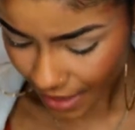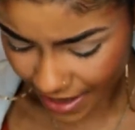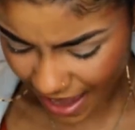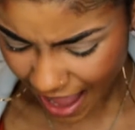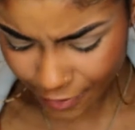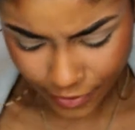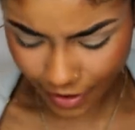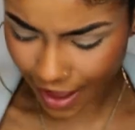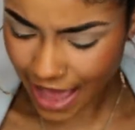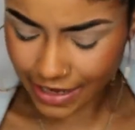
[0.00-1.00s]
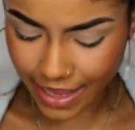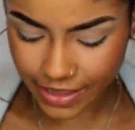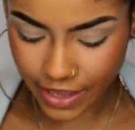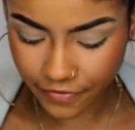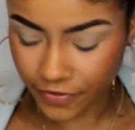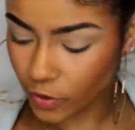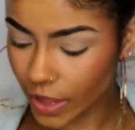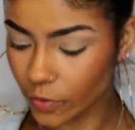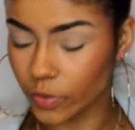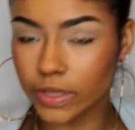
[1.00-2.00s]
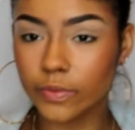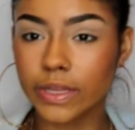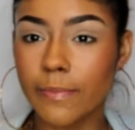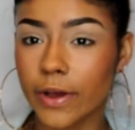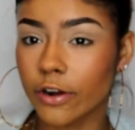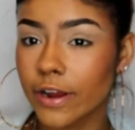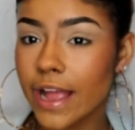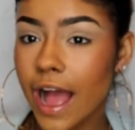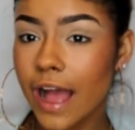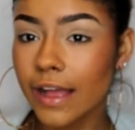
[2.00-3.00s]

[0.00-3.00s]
yeah i don't know i like it they feel like really really buttery